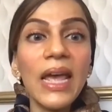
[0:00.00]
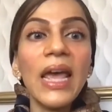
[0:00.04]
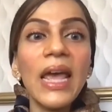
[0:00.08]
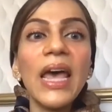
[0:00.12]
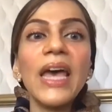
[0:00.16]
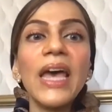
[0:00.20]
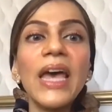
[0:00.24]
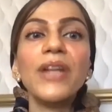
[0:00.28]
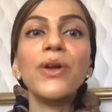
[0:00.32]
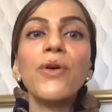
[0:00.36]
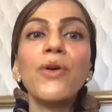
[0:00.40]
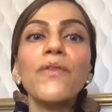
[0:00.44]

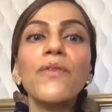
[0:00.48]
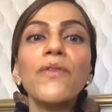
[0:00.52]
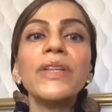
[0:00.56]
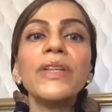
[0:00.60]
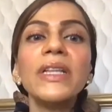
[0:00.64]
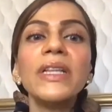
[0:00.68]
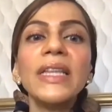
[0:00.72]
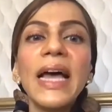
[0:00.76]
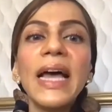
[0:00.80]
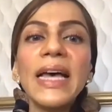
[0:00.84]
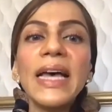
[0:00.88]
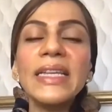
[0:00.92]
And over the
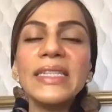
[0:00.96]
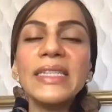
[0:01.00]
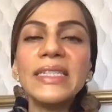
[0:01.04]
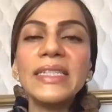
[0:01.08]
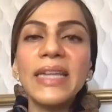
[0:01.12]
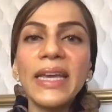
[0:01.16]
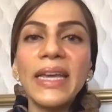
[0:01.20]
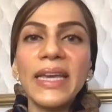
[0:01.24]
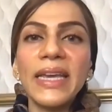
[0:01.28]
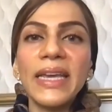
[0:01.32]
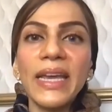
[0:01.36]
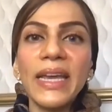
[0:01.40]
last
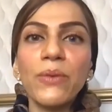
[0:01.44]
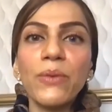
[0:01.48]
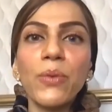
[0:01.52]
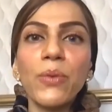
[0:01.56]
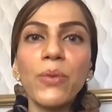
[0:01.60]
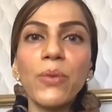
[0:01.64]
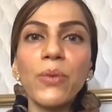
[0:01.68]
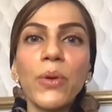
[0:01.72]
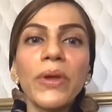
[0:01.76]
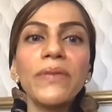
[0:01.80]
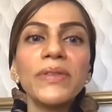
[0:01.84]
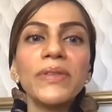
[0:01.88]
decade, what
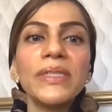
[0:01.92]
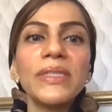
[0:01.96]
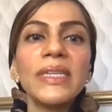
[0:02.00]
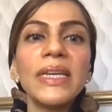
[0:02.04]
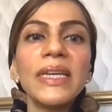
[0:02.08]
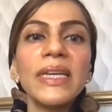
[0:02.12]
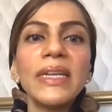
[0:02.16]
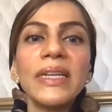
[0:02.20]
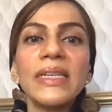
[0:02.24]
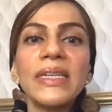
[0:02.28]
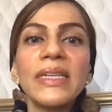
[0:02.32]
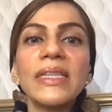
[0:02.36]
we've
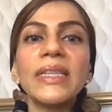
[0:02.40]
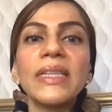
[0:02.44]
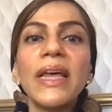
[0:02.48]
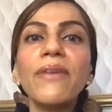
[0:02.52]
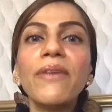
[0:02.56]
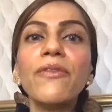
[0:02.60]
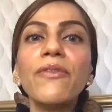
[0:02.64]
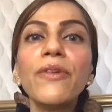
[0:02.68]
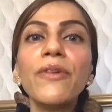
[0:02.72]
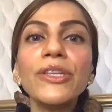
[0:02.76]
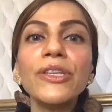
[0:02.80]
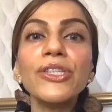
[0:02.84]
seen is
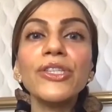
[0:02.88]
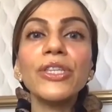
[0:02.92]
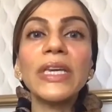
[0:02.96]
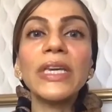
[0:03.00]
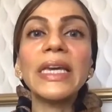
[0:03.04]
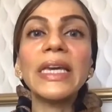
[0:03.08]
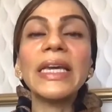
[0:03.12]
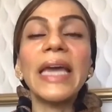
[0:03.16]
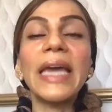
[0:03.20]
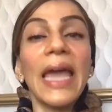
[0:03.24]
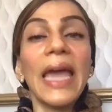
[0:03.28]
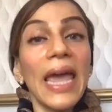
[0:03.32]

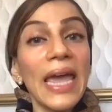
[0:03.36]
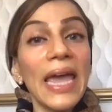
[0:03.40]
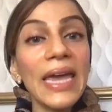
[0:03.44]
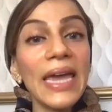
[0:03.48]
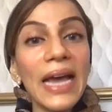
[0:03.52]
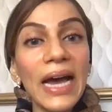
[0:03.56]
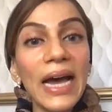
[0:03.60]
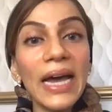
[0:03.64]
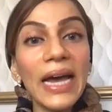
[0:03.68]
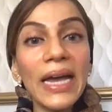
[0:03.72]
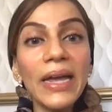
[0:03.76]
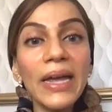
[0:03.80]
leveraging
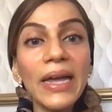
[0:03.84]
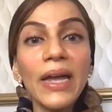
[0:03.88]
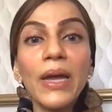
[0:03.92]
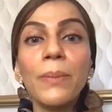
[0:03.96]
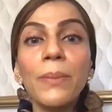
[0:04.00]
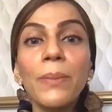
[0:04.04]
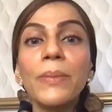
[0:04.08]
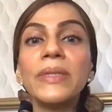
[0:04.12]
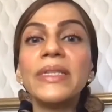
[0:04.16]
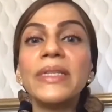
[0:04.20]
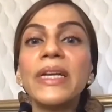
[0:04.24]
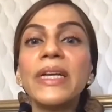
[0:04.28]
AI
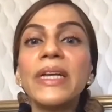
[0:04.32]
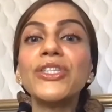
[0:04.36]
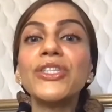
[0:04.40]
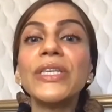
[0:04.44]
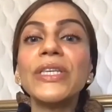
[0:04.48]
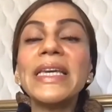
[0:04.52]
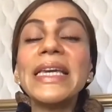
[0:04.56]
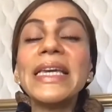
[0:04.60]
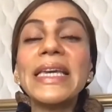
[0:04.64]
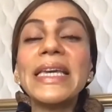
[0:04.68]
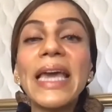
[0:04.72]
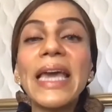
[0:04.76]

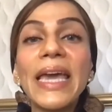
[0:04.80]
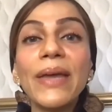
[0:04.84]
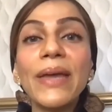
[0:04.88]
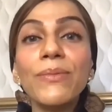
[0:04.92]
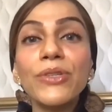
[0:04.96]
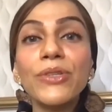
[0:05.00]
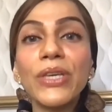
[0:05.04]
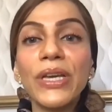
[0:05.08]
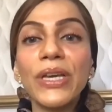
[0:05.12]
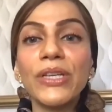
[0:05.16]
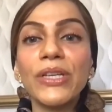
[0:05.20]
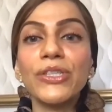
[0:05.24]
potentially
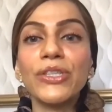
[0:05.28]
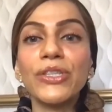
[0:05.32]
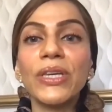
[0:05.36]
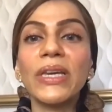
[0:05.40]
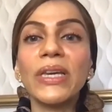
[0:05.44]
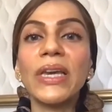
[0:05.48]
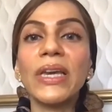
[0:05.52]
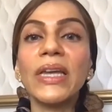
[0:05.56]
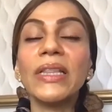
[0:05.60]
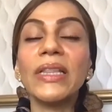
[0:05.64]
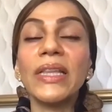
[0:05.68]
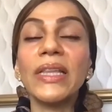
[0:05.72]

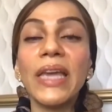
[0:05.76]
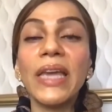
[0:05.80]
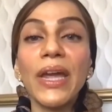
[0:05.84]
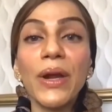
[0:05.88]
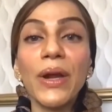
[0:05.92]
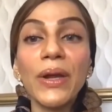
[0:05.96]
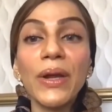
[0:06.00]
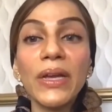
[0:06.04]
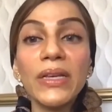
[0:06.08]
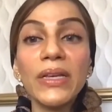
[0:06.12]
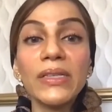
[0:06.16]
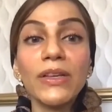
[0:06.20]
game-changing in the
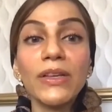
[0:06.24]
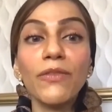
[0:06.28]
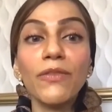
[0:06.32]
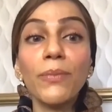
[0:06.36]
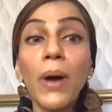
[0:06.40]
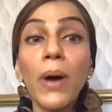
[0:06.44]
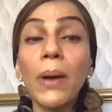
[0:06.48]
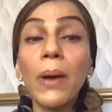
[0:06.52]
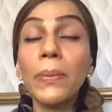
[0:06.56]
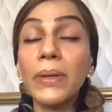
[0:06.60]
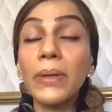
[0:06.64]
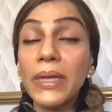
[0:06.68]
areas of
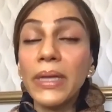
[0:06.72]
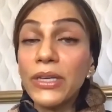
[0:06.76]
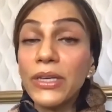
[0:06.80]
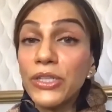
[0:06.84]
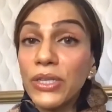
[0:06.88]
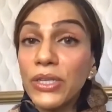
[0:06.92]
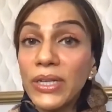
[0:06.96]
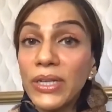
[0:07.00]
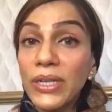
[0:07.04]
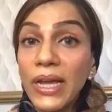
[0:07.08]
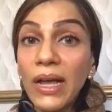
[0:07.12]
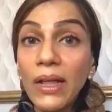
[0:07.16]

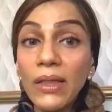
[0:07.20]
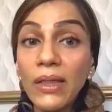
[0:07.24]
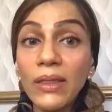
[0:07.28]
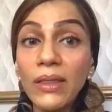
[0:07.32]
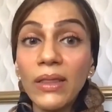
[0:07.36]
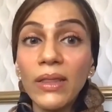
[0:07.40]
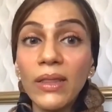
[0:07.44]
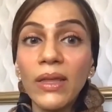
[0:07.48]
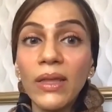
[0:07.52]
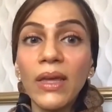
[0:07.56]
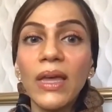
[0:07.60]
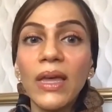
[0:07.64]
population health,
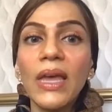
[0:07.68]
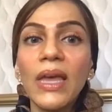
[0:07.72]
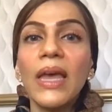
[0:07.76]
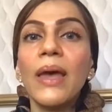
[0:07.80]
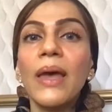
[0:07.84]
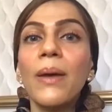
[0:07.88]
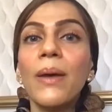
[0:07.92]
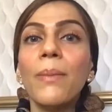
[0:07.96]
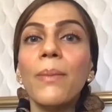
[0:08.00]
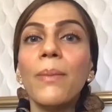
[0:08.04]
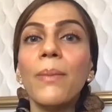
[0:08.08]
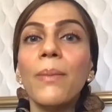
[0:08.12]

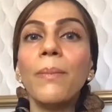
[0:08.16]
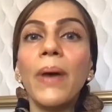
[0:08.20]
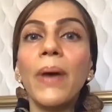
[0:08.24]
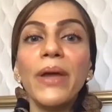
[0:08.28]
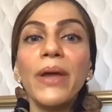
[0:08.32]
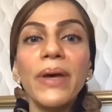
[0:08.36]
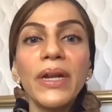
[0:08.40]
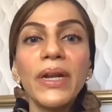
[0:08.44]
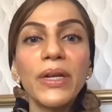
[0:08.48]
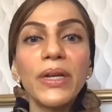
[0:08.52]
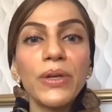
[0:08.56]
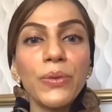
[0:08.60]

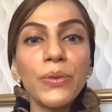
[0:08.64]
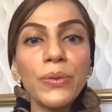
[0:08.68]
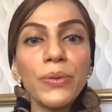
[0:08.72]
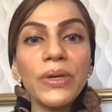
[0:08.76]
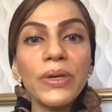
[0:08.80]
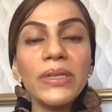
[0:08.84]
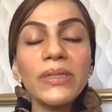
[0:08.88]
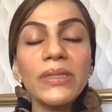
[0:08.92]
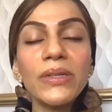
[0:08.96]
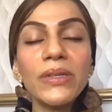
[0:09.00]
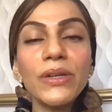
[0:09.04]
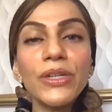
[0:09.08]
biomedical
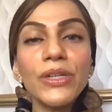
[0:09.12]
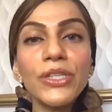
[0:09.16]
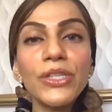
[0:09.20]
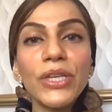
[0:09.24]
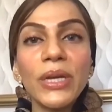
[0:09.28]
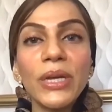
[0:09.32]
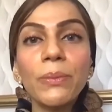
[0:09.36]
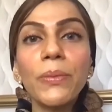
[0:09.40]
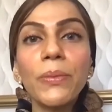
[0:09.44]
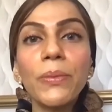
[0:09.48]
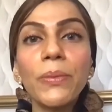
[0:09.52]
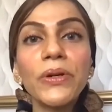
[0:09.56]
research,
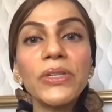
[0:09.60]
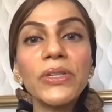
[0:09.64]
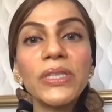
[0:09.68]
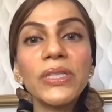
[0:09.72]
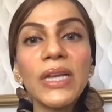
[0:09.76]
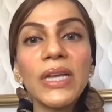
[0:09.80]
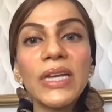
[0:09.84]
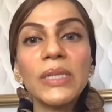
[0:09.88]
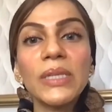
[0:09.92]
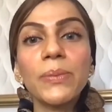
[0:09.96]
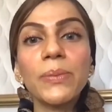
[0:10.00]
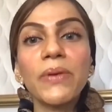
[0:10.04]
and
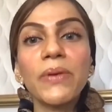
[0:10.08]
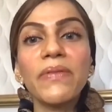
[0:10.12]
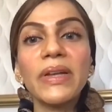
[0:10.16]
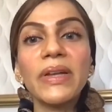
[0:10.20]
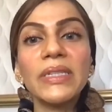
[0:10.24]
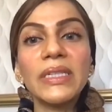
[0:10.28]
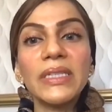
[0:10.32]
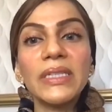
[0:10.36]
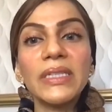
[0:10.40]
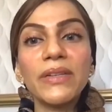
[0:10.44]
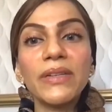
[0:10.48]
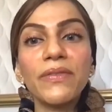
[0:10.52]
personalized
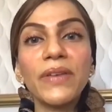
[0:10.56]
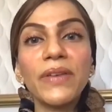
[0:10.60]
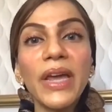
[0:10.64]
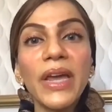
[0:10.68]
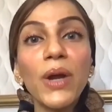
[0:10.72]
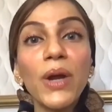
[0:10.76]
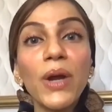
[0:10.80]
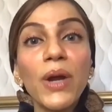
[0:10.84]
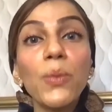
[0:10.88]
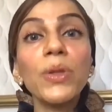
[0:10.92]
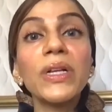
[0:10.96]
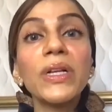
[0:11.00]
preventative
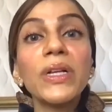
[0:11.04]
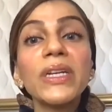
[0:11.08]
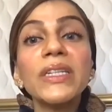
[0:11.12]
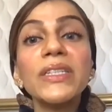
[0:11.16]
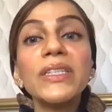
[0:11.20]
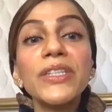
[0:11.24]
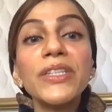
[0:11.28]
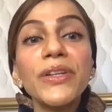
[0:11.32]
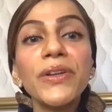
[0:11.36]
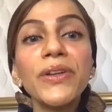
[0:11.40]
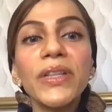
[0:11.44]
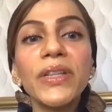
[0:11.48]
care will
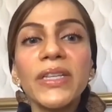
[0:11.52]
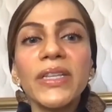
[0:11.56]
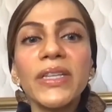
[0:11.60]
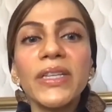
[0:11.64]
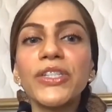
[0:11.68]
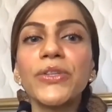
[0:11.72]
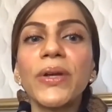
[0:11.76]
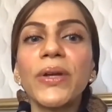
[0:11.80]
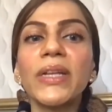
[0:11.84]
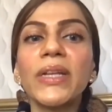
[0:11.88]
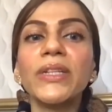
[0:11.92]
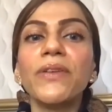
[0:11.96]
continue this
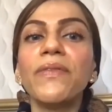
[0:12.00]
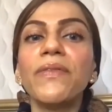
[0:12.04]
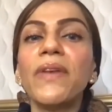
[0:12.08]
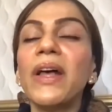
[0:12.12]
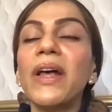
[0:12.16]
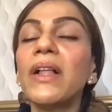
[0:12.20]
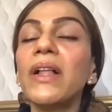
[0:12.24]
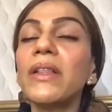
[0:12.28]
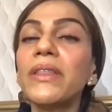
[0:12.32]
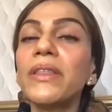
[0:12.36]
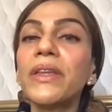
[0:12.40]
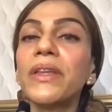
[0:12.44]
trend of
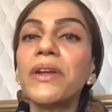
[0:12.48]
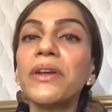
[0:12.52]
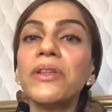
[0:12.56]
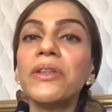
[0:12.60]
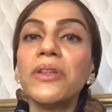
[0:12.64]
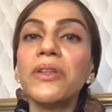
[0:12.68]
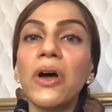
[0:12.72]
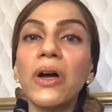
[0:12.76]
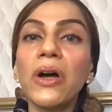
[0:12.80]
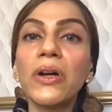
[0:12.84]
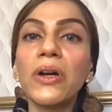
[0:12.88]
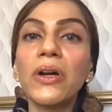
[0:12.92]
healthier,
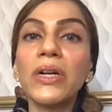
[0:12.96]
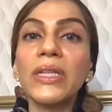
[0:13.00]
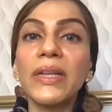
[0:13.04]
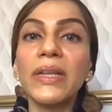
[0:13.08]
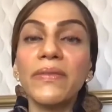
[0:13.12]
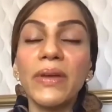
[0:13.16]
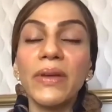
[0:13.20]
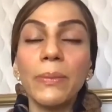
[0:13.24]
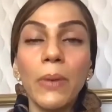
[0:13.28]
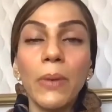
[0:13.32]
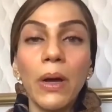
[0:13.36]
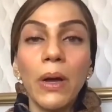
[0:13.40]
longer
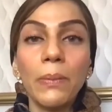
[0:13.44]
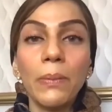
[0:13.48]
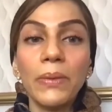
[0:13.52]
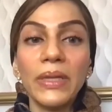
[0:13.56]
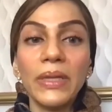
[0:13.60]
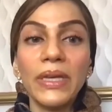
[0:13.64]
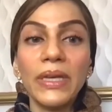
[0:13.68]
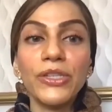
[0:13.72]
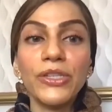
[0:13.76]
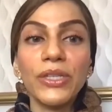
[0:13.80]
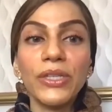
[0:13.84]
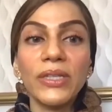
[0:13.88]
living
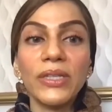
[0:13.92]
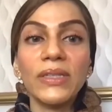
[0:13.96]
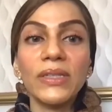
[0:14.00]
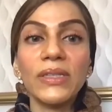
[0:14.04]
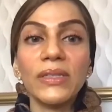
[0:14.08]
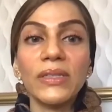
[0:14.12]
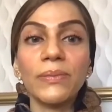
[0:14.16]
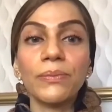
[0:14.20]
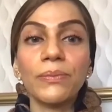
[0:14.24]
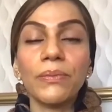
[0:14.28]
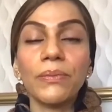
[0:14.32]
populations.